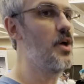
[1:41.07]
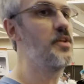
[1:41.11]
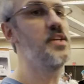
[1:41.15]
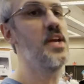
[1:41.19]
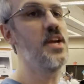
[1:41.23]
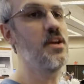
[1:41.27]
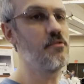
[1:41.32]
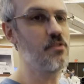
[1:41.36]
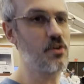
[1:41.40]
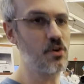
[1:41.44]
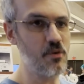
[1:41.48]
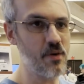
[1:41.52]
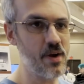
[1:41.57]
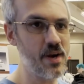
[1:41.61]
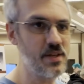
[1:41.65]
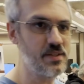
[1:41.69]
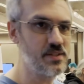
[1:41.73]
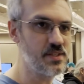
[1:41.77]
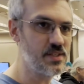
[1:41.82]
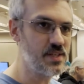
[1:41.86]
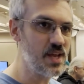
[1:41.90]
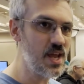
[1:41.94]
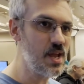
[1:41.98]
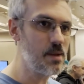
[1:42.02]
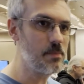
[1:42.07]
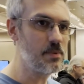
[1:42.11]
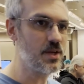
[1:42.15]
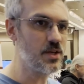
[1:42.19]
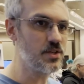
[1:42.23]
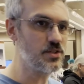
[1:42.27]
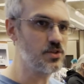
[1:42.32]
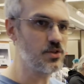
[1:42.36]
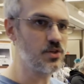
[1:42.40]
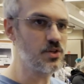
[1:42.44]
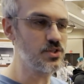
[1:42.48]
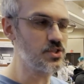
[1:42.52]
all take it for granted today
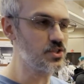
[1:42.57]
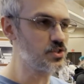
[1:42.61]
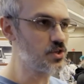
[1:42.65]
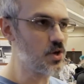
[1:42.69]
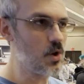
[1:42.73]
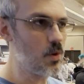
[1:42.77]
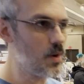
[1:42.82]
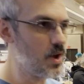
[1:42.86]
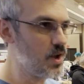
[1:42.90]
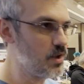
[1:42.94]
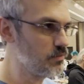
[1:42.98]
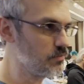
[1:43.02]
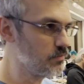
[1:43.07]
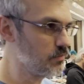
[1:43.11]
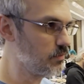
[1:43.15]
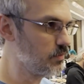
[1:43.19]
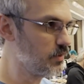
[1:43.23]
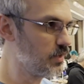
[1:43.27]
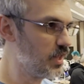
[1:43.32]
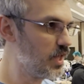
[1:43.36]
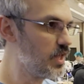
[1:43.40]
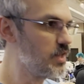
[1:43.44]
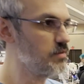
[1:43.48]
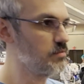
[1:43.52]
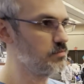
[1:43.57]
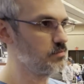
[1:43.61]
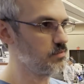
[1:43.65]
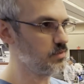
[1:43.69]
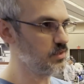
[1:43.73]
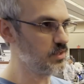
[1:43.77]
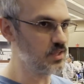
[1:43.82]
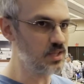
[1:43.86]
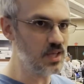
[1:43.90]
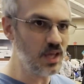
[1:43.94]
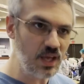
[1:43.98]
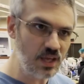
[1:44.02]
because you can just go out and get
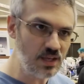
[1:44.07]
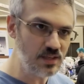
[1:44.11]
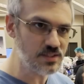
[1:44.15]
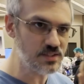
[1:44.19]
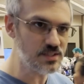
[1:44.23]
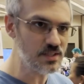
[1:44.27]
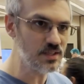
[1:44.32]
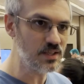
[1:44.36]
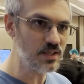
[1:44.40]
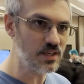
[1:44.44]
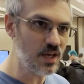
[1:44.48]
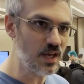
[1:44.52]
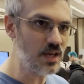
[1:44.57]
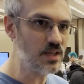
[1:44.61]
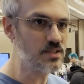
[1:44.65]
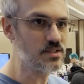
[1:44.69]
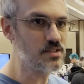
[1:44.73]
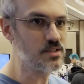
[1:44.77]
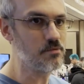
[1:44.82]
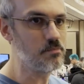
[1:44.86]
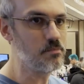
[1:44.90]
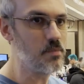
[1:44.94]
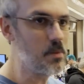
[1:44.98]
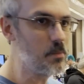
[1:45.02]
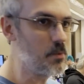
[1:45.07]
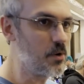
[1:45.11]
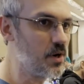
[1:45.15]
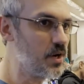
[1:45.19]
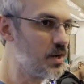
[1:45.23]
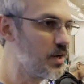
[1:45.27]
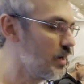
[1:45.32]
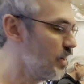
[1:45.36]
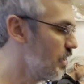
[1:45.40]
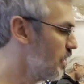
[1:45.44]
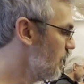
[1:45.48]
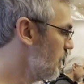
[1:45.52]
gigs and gigs of
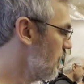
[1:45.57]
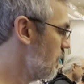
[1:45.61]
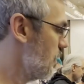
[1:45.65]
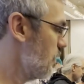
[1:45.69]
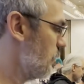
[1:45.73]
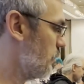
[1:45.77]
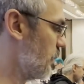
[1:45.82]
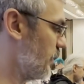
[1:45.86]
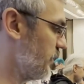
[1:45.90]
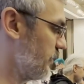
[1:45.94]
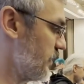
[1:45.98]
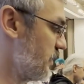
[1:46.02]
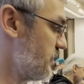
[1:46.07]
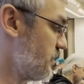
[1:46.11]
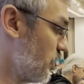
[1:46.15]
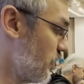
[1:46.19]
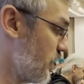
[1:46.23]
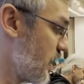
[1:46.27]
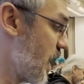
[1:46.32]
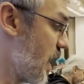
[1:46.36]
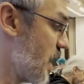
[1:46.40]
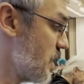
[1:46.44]
memory. But this only